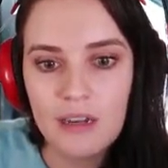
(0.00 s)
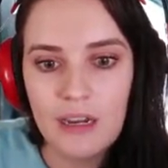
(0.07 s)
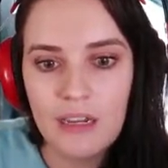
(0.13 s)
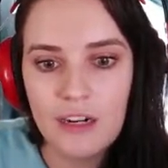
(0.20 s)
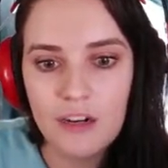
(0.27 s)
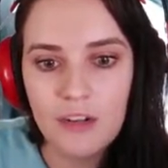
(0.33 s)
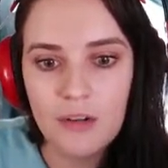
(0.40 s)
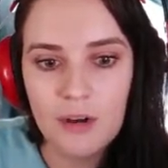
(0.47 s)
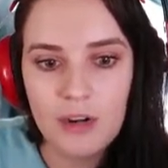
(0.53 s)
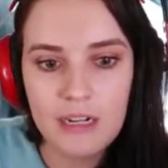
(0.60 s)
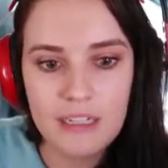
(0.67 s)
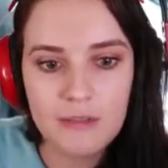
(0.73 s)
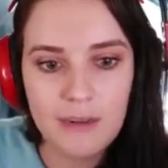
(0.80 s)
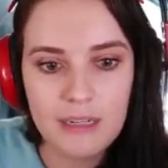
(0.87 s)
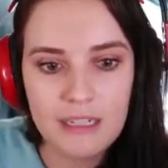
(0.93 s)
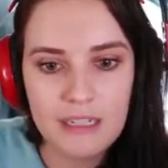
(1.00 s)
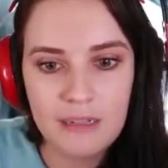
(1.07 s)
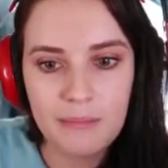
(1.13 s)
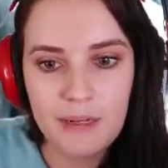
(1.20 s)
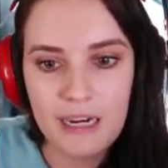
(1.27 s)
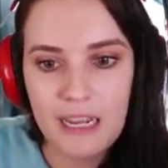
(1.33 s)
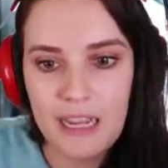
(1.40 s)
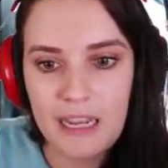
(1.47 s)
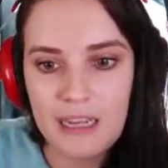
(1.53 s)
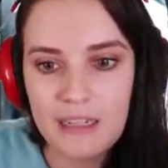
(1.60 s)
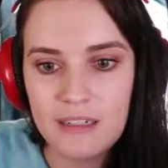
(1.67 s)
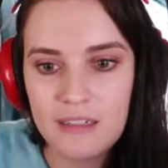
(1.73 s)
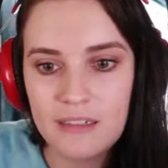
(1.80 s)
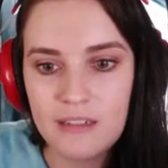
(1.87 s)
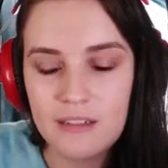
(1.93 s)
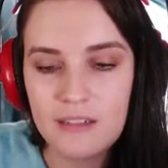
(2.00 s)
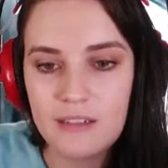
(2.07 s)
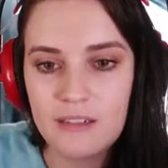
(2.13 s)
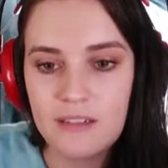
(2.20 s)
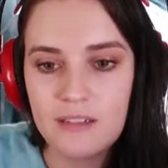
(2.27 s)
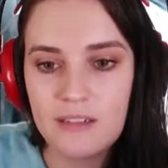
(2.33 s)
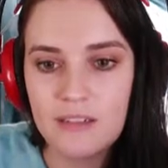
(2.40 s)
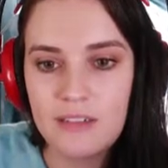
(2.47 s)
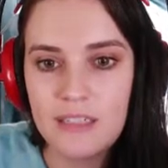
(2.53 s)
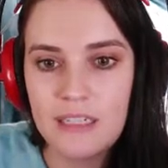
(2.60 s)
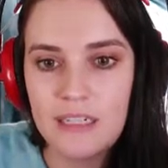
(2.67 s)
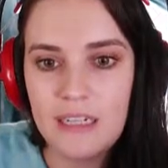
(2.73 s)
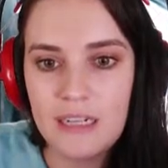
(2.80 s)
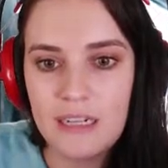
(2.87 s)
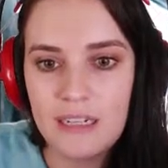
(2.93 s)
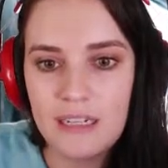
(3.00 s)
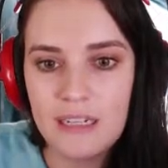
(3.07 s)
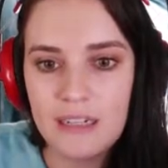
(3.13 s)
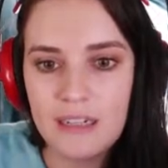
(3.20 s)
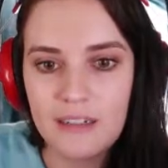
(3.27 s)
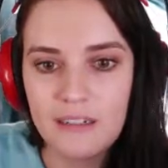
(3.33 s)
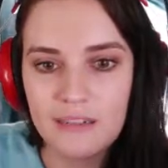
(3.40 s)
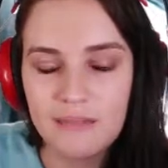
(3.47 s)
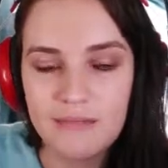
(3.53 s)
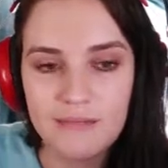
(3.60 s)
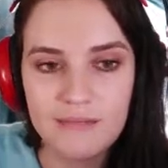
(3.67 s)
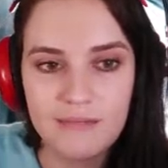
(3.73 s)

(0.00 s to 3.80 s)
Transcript: I knew you already inspected it, but I can't see anything.